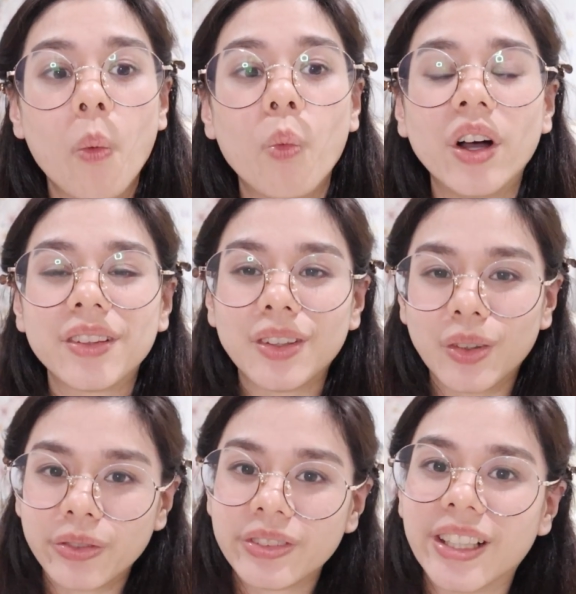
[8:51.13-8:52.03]
what
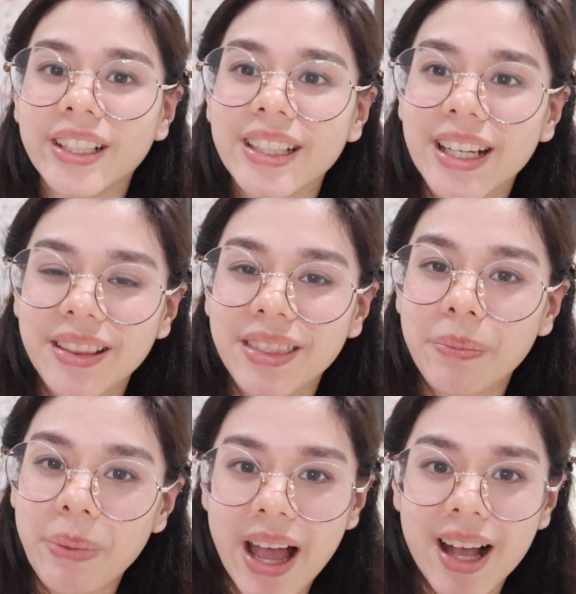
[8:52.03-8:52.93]
you've done in
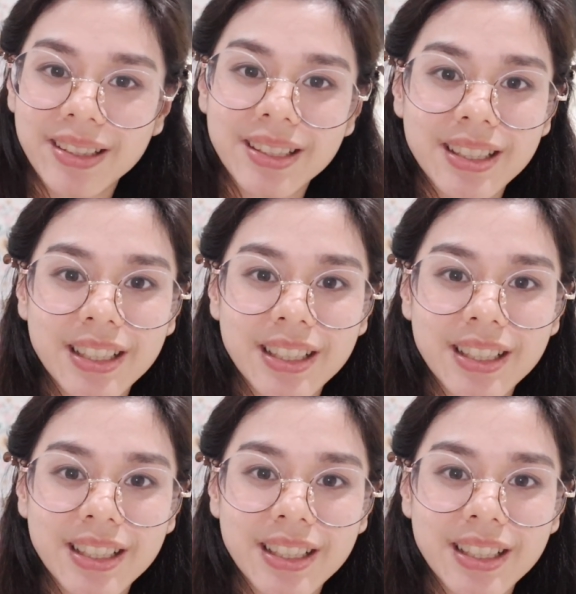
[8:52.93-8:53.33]
the past.